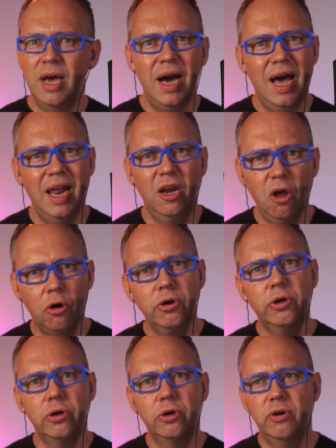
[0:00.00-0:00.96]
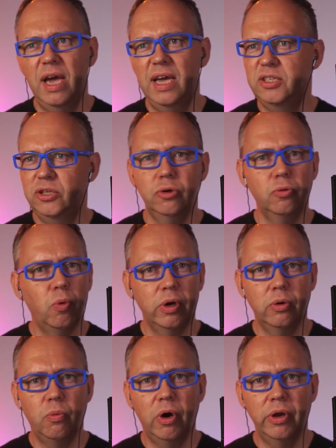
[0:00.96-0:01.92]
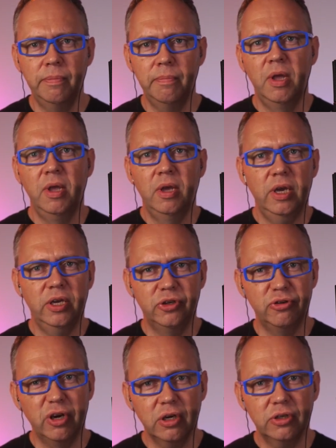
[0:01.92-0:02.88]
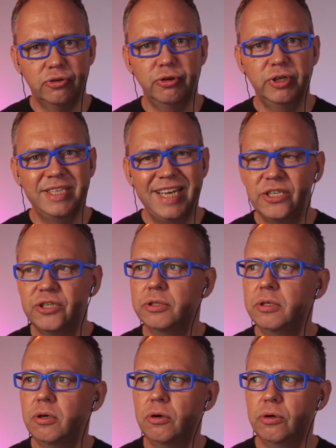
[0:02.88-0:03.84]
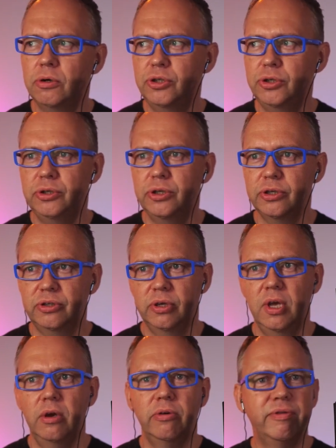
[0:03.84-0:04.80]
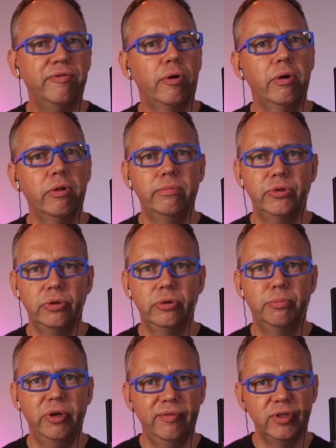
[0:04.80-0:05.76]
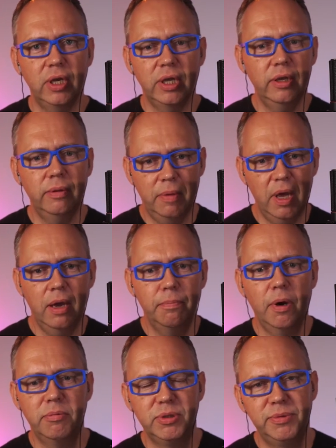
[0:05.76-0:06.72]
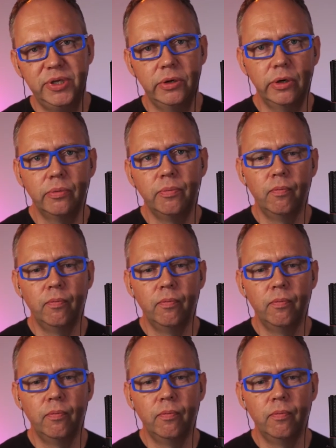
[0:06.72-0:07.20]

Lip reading: a longer SEO 101 introductory session, or do you just refer them to previously published material?